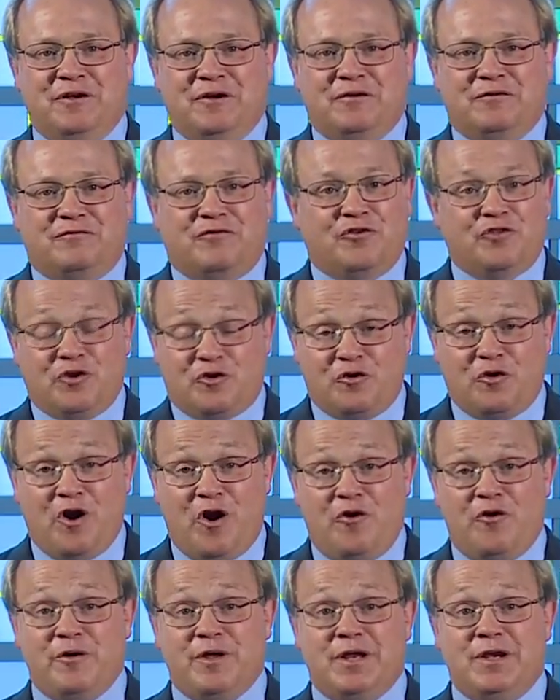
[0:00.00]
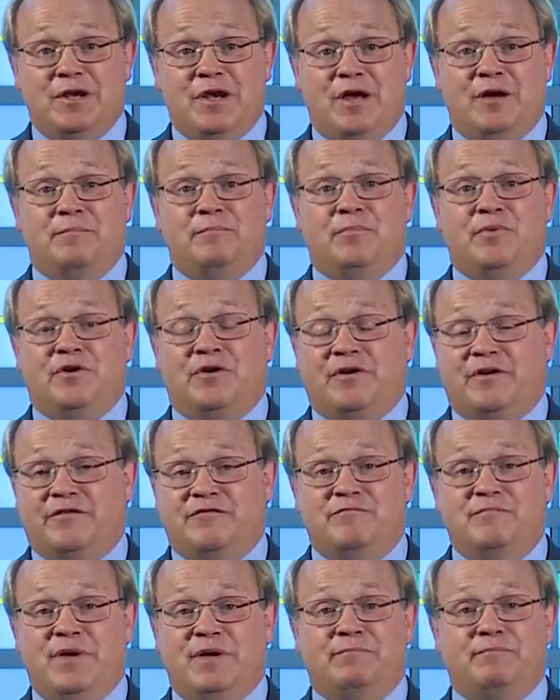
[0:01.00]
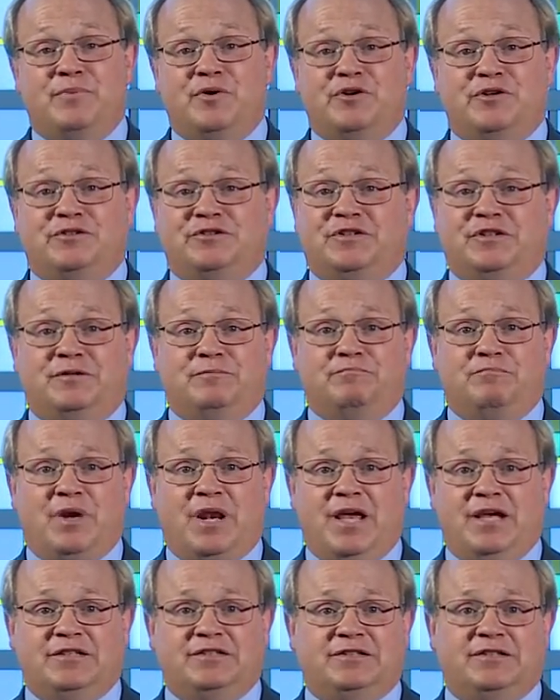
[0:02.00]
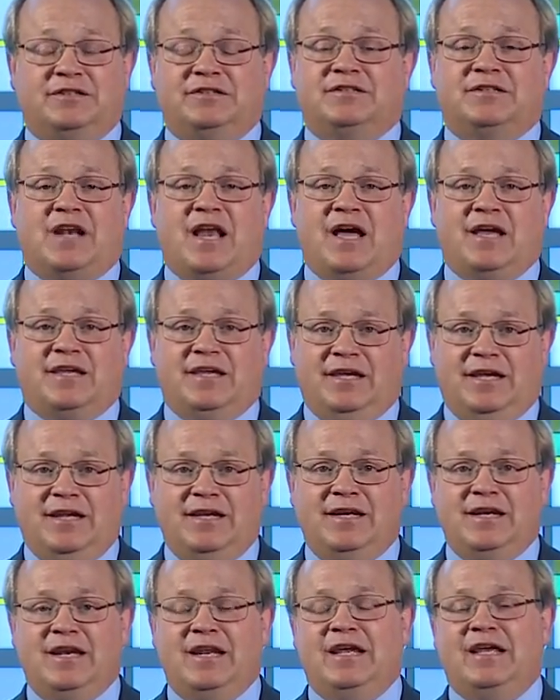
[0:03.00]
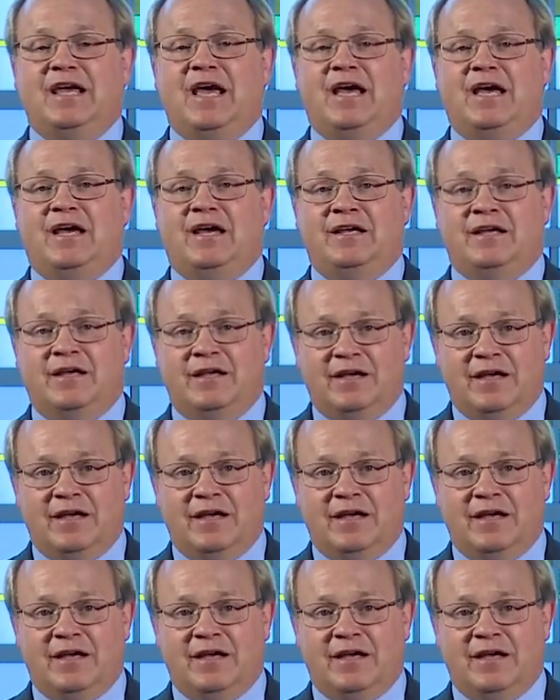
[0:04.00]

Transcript: for the growing number of members in places like India,